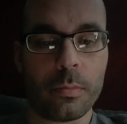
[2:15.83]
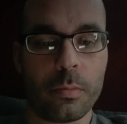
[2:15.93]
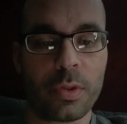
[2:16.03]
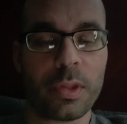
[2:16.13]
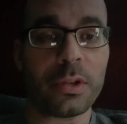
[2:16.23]

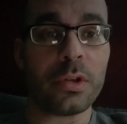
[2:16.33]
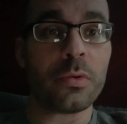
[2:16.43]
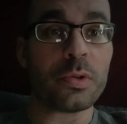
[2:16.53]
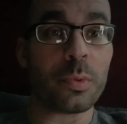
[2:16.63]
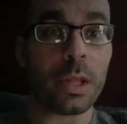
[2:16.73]
What they do
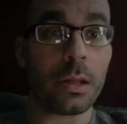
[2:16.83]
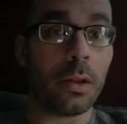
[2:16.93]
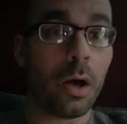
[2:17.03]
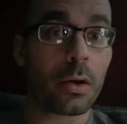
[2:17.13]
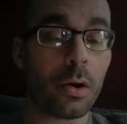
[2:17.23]
is when they
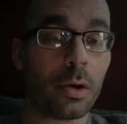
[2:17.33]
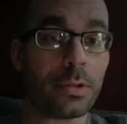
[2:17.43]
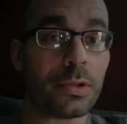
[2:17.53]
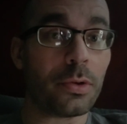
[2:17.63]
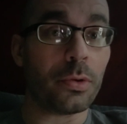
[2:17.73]
lock
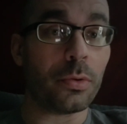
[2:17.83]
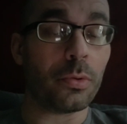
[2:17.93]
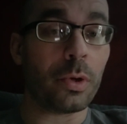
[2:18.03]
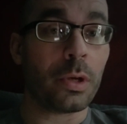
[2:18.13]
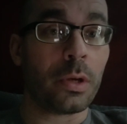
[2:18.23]

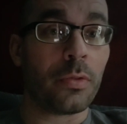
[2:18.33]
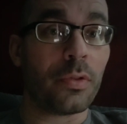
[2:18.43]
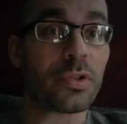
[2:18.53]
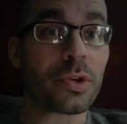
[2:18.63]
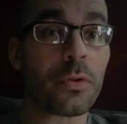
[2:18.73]
onto
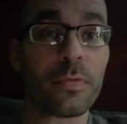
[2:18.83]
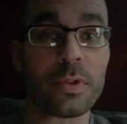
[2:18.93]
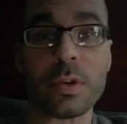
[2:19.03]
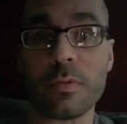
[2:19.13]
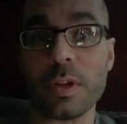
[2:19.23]
the
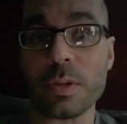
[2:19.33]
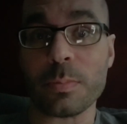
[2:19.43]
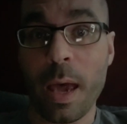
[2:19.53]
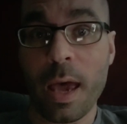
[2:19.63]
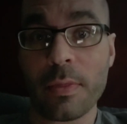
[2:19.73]
surface of these
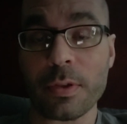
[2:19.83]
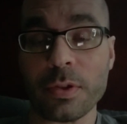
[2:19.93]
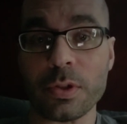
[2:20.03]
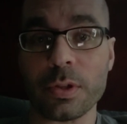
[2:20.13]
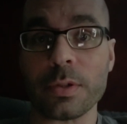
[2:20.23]

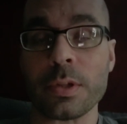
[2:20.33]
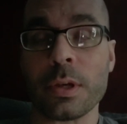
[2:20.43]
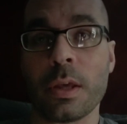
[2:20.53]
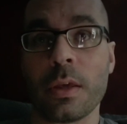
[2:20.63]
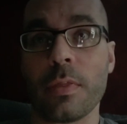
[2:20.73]
pathogens,
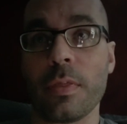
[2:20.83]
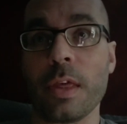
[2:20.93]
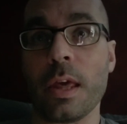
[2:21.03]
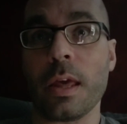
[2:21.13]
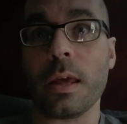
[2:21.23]

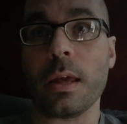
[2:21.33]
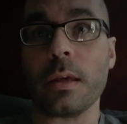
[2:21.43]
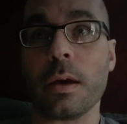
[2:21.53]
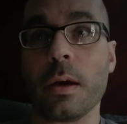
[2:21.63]
they